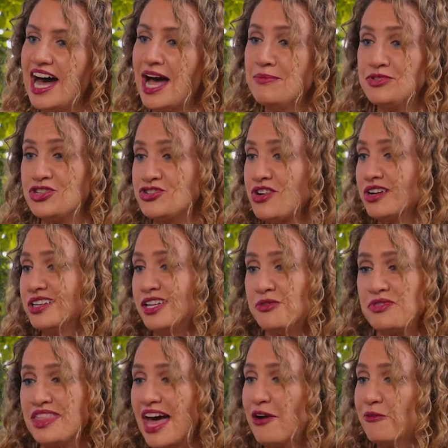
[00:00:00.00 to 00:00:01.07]
I'm struggling
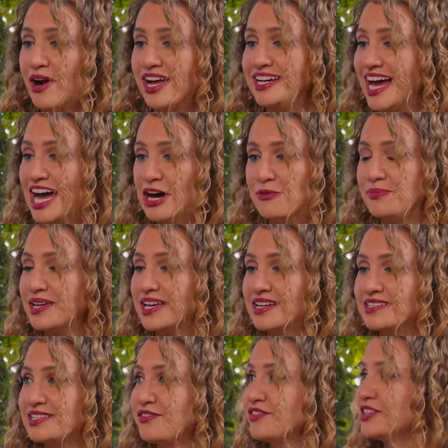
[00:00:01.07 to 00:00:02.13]
with that right now
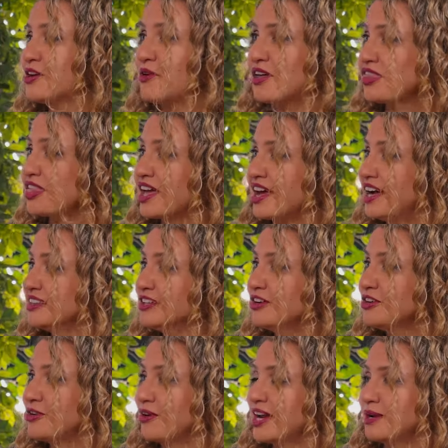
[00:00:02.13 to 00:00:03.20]
because even though I think I
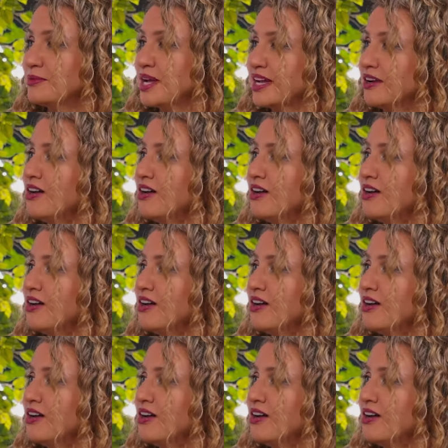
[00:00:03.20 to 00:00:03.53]
look great, I'm like,